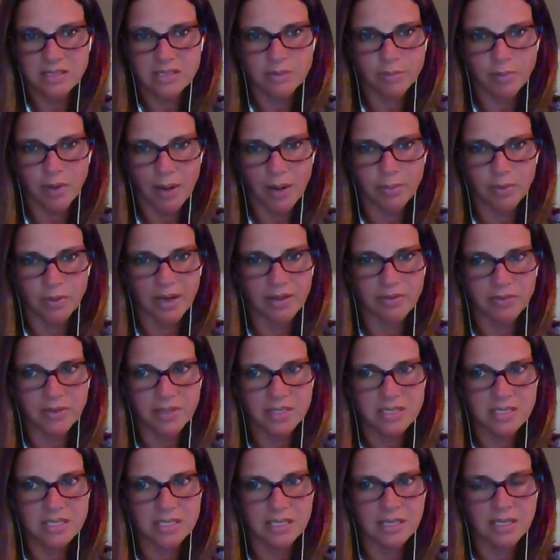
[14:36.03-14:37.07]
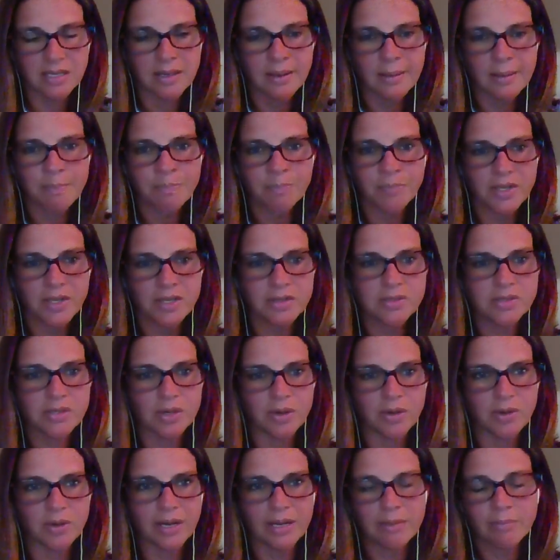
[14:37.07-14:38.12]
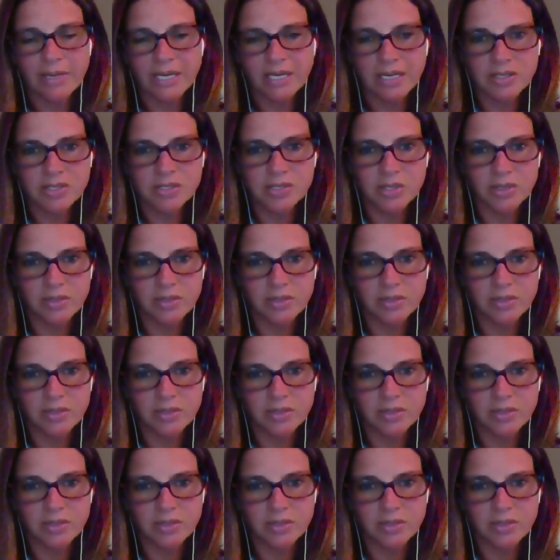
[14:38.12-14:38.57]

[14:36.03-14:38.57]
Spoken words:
the proper efficacy. So, and making sure